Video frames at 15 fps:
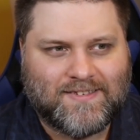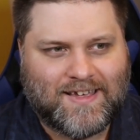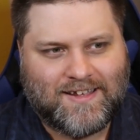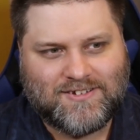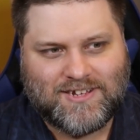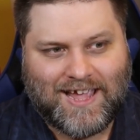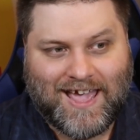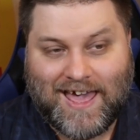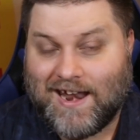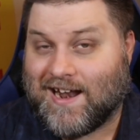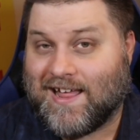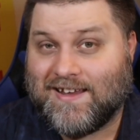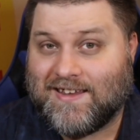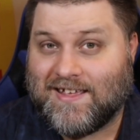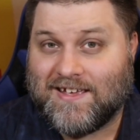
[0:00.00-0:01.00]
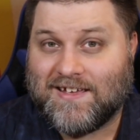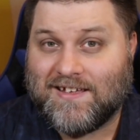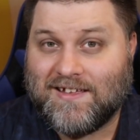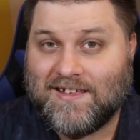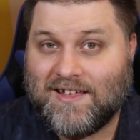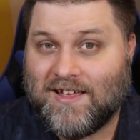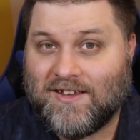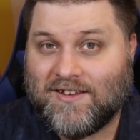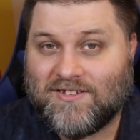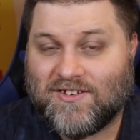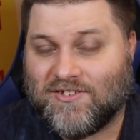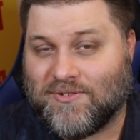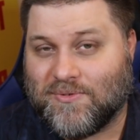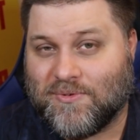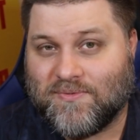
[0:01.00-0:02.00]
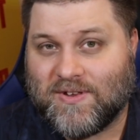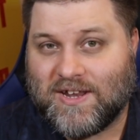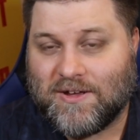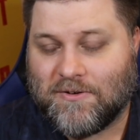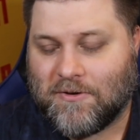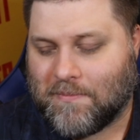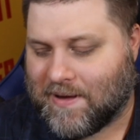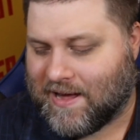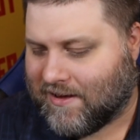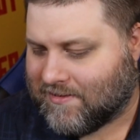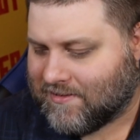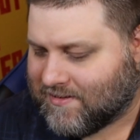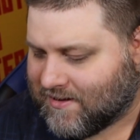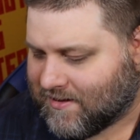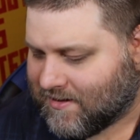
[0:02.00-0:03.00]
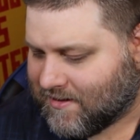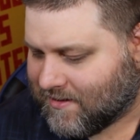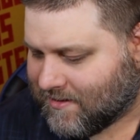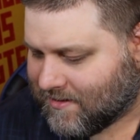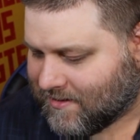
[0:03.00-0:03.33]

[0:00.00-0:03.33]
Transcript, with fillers: I actually had an idea to do a video about uh,